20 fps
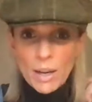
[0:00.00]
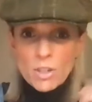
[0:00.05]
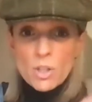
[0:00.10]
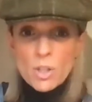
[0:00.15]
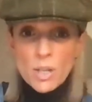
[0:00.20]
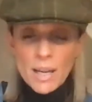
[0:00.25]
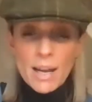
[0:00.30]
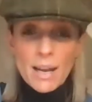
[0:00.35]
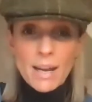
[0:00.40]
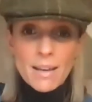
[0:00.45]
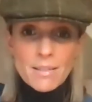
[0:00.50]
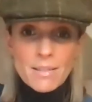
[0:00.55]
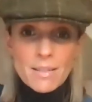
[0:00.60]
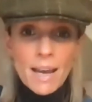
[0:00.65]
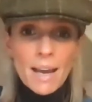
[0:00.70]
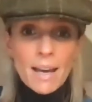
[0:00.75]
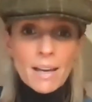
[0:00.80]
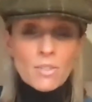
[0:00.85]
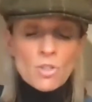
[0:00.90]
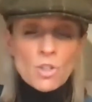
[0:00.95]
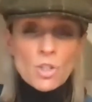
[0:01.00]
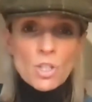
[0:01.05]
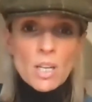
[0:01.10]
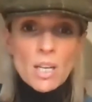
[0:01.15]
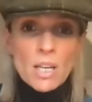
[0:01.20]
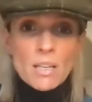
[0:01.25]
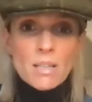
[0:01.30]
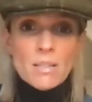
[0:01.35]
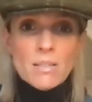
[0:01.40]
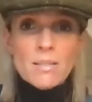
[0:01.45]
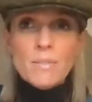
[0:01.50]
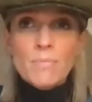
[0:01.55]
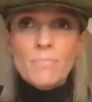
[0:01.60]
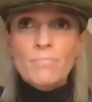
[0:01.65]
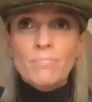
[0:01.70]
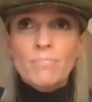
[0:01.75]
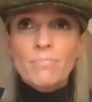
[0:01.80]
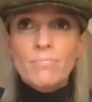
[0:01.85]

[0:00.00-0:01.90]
she is, and she's,